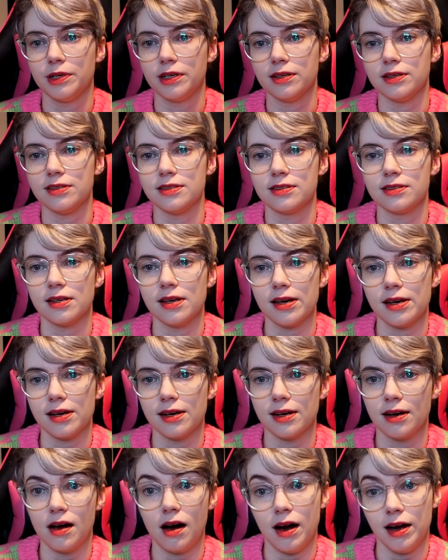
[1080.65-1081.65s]
because
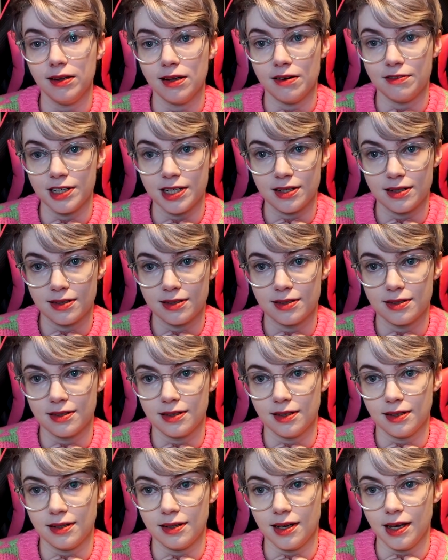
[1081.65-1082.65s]
uh, I love it,
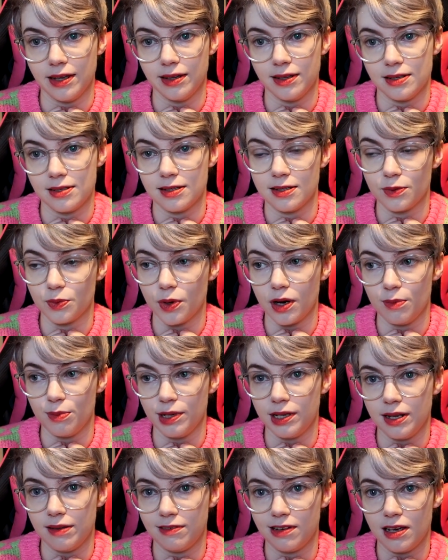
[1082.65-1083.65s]
and this is what I've
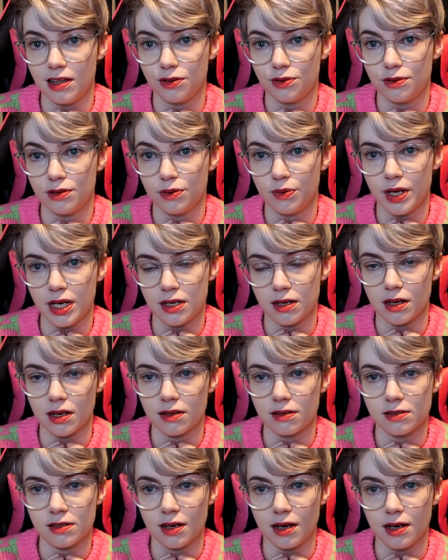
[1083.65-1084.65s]
been living in through the winter.
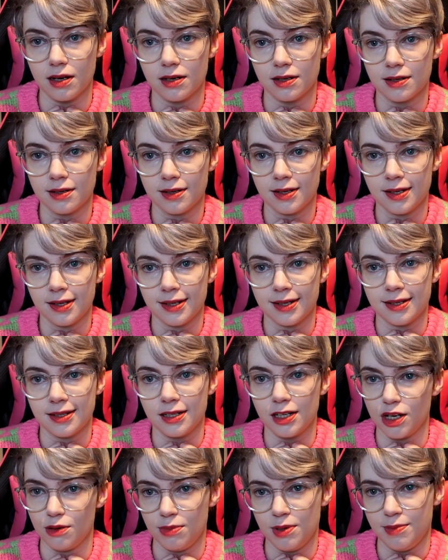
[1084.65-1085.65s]
So
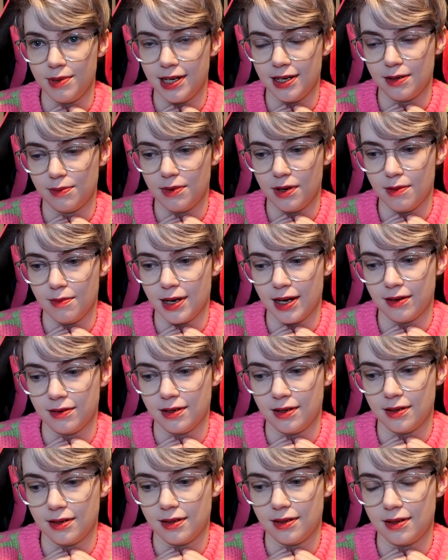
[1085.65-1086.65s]
don't be mean to be about
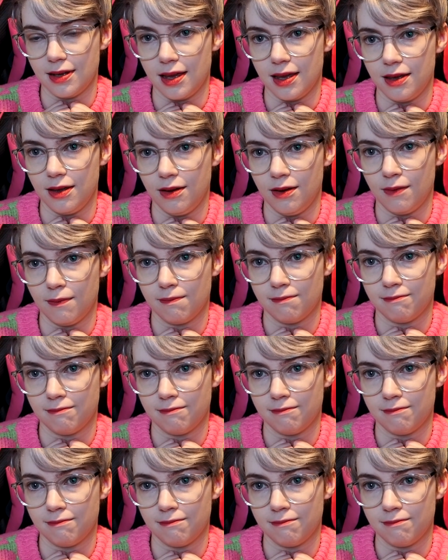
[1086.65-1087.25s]
it. Thank you.